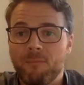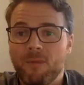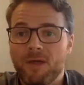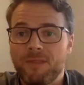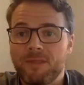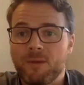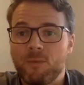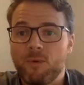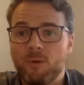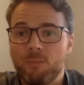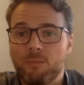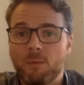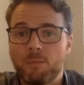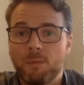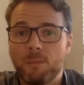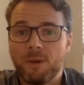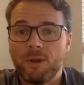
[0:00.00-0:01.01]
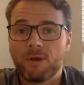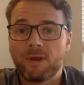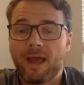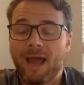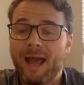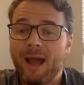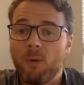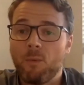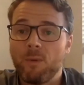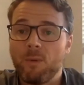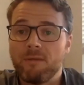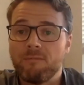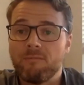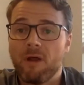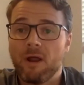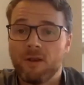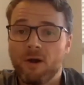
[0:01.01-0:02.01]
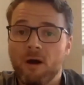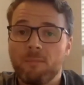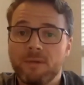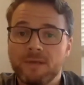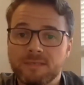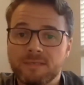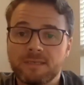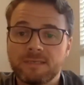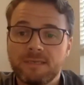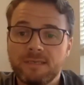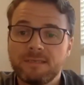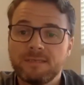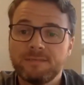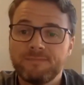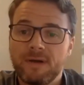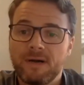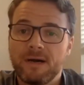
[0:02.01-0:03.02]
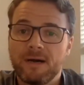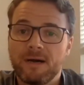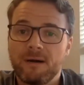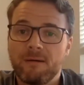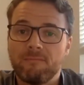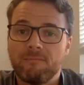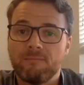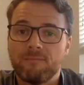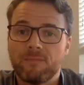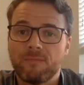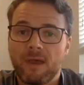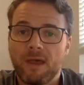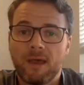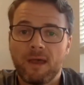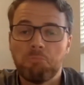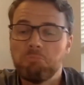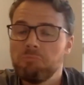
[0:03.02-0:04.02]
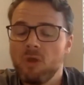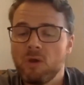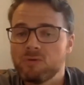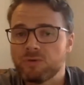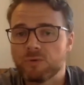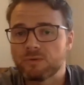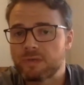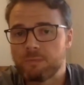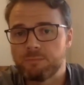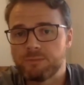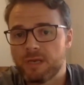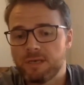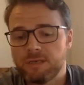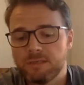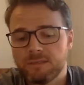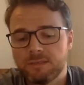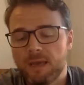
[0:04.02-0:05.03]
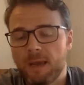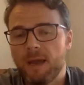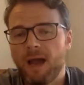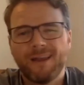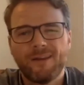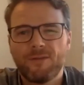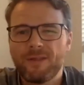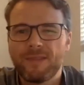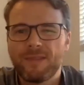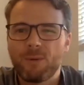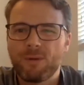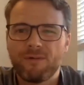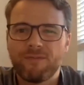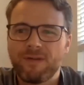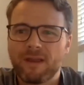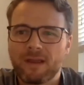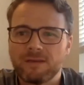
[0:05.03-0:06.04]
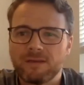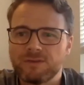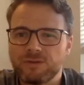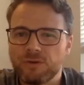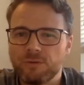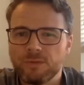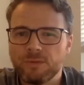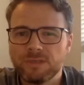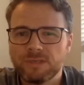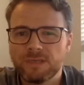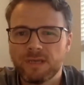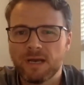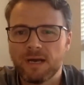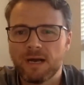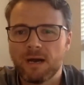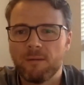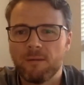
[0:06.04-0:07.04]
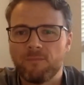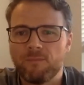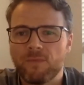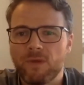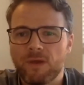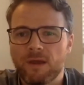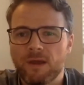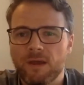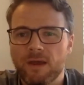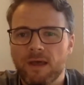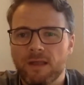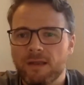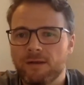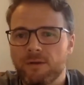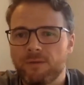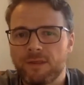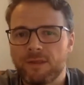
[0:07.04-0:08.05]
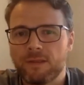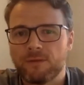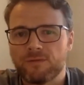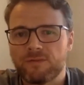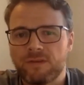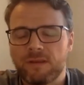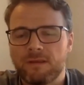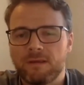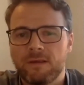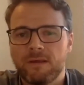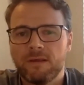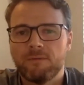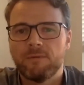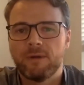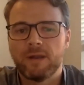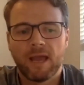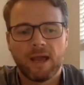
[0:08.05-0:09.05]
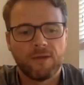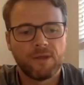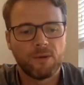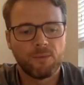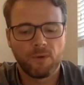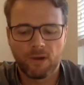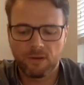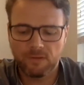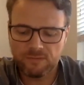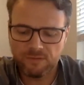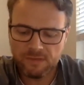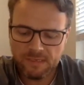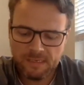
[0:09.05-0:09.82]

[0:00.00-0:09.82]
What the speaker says: think we'll probably look at how we run our businesses. No short-term changes. I don't think that will affect consumers, and I don't think they'll see really how that works.